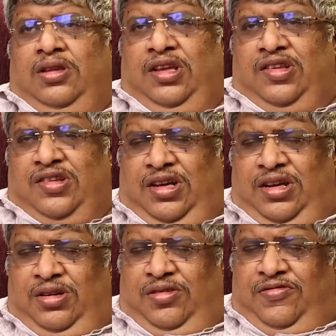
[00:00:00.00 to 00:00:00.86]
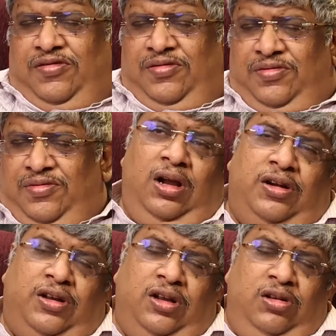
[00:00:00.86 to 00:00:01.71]
these kind of
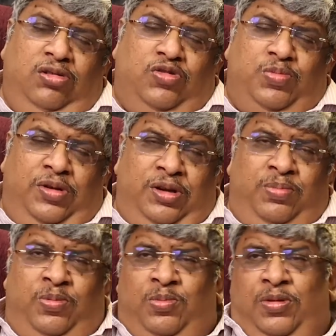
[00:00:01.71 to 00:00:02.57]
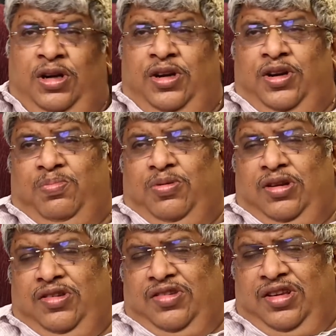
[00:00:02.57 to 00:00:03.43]
ultra loose monetary
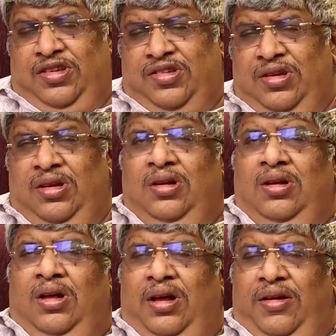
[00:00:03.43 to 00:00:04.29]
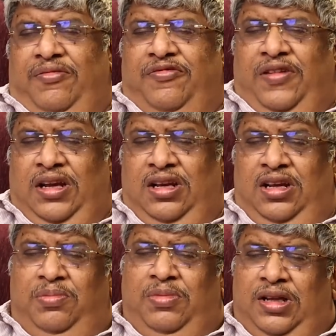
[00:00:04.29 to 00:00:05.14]
policies have
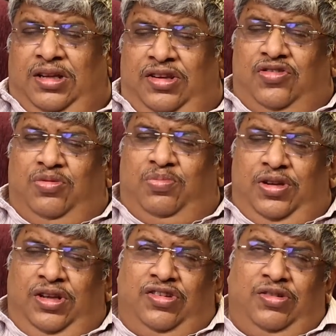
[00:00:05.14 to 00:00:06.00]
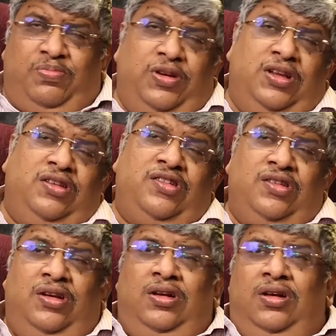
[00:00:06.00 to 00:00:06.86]
finally managed to bring
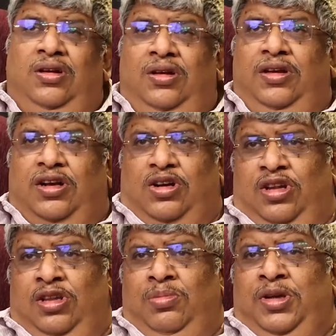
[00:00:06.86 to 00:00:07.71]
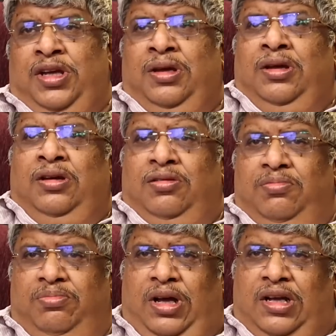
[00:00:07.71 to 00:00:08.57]
Japan's economy
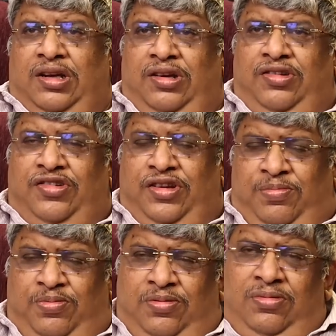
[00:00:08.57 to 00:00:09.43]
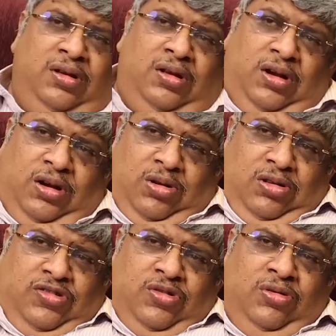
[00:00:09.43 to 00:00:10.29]
back in shape. And
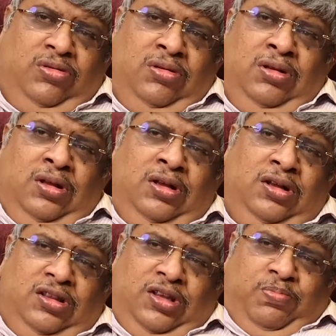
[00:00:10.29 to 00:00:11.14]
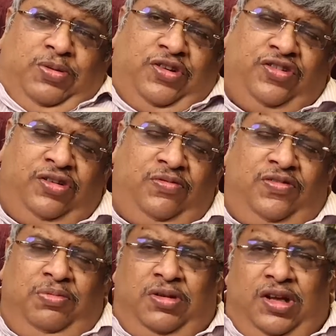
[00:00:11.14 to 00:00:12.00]
also, the pressure
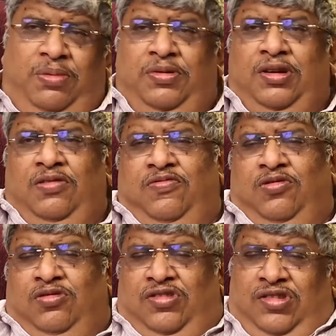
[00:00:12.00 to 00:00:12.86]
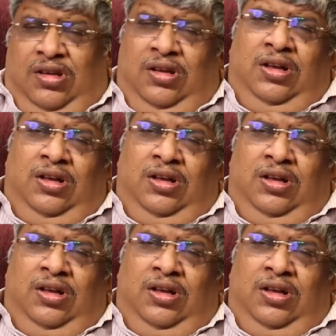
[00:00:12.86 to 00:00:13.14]
from capital flows